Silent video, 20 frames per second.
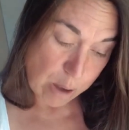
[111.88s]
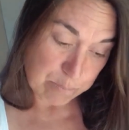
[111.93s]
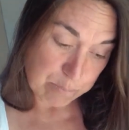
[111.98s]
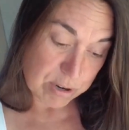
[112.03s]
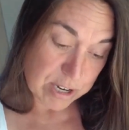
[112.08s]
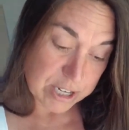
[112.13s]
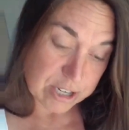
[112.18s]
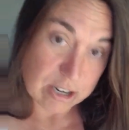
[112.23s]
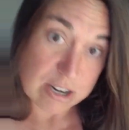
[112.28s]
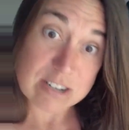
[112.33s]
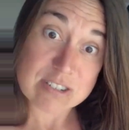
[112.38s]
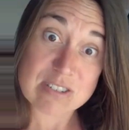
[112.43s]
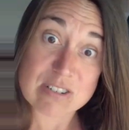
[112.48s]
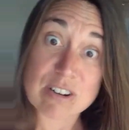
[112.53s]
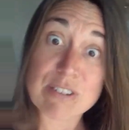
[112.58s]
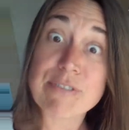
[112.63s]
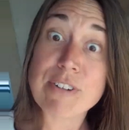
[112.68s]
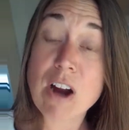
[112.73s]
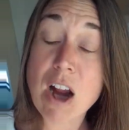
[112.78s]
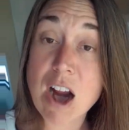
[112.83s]

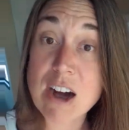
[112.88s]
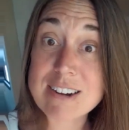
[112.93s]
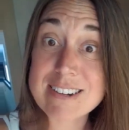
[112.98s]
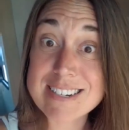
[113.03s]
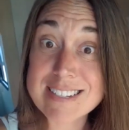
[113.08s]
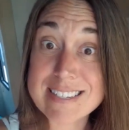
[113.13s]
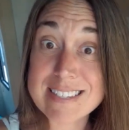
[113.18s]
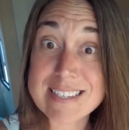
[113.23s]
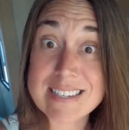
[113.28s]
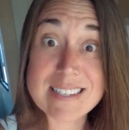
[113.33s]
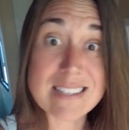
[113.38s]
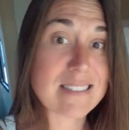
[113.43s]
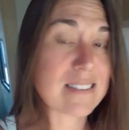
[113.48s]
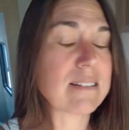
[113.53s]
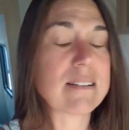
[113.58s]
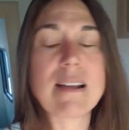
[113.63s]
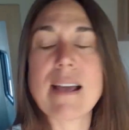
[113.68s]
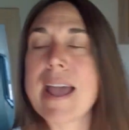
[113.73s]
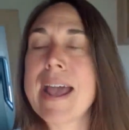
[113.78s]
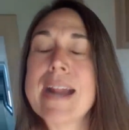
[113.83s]
precursor for heart disease.
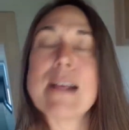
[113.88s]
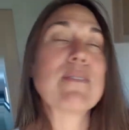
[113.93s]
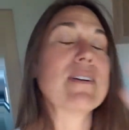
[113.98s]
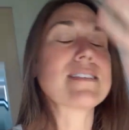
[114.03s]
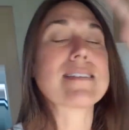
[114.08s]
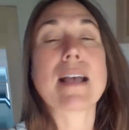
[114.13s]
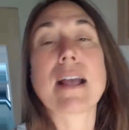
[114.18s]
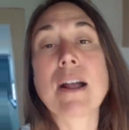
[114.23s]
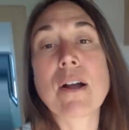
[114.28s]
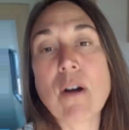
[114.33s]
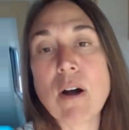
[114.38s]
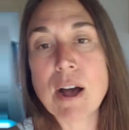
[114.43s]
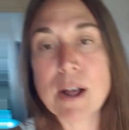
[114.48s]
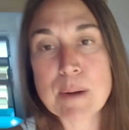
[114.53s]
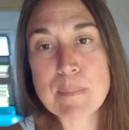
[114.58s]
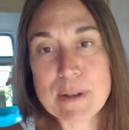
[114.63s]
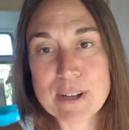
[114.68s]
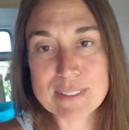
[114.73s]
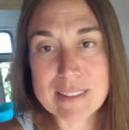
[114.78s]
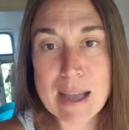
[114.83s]
And anyways, I could go
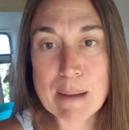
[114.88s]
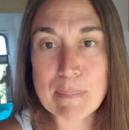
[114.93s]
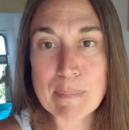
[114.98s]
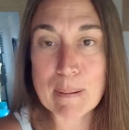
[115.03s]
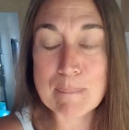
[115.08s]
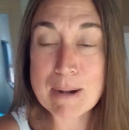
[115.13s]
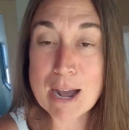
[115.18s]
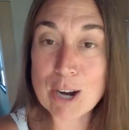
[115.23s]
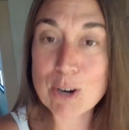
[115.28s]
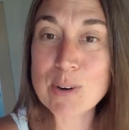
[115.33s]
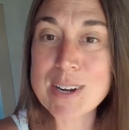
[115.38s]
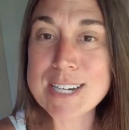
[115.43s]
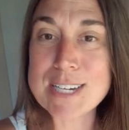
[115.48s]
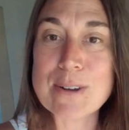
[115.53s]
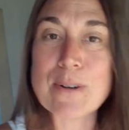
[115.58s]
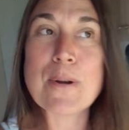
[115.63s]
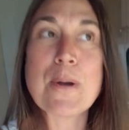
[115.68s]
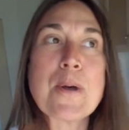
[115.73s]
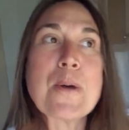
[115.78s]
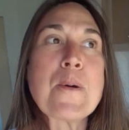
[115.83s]
on about that, but I'm not going
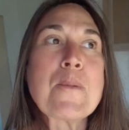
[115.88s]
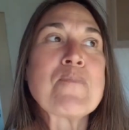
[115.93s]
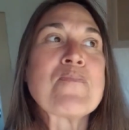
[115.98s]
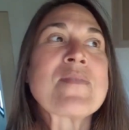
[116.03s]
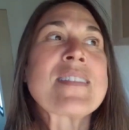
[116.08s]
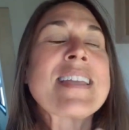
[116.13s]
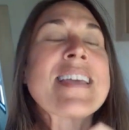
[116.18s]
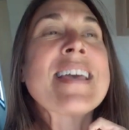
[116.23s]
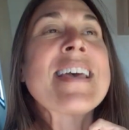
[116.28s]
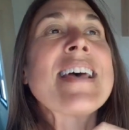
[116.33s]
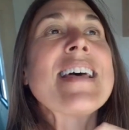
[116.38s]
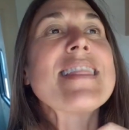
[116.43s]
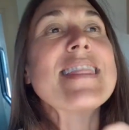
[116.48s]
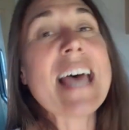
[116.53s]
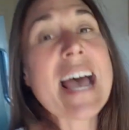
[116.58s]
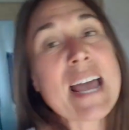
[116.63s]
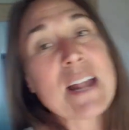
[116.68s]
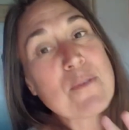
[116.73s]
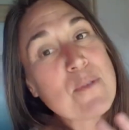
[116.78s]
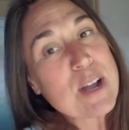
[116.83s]
to.
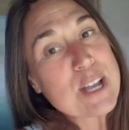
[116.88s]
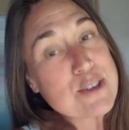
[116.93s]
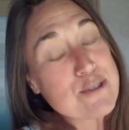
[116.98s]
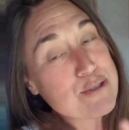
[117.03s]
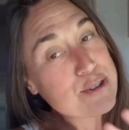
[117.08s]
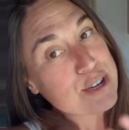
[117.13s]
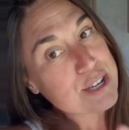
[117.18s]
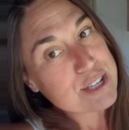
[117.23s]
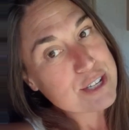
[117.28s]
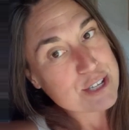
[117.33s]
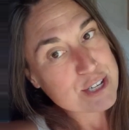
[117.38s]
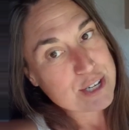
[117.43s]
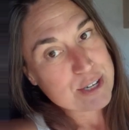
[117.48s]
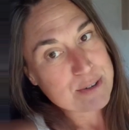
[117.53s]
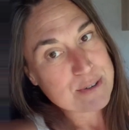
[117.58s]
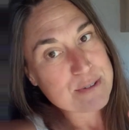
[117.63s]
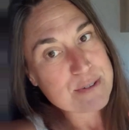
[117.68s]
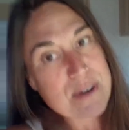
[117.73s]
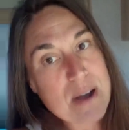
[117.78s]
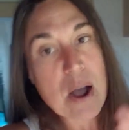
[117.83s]
Then what you could
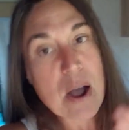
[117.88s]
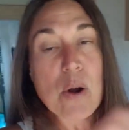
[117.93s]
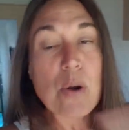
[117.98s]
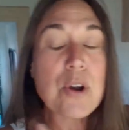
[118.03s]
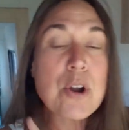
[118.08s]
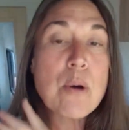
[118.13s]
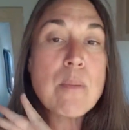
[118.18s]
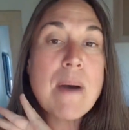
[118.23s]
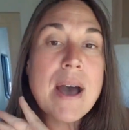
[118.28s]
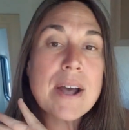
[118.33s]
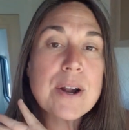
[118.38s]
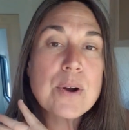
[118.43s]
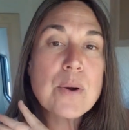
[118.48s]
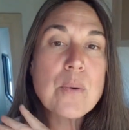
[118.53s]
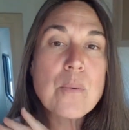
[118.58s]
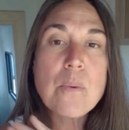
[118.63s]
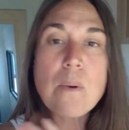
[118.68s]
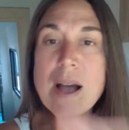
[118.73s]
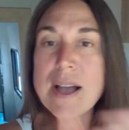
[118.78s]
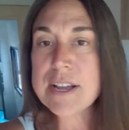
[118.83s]
do, no matter
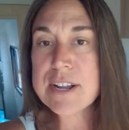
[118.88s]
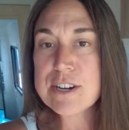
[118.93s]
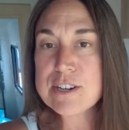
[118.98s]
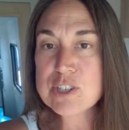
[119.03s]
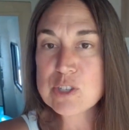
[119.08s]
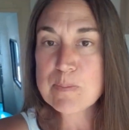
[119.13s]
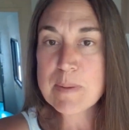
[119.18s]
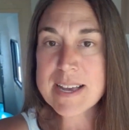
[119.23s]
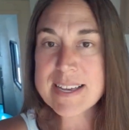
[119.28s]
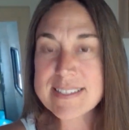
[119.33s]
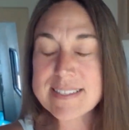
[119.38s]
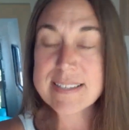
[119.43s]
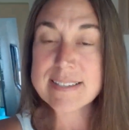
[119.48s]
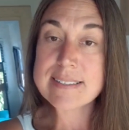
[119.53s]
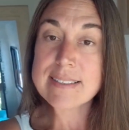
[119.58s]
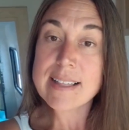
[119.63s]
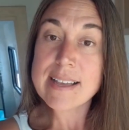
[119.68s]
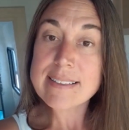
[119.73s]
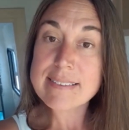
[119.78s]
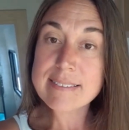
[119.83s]
what your space
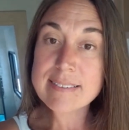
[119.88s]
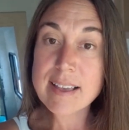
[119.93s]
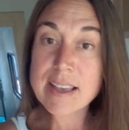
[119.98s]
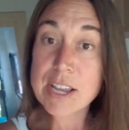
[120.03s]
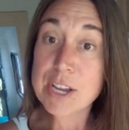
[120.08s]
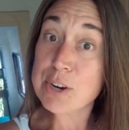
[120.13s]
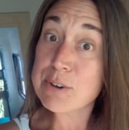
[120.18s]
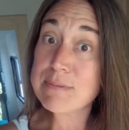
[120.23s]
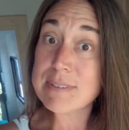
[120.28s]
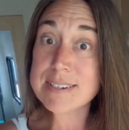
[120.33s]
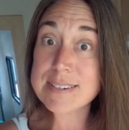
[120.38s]
is, let's say you're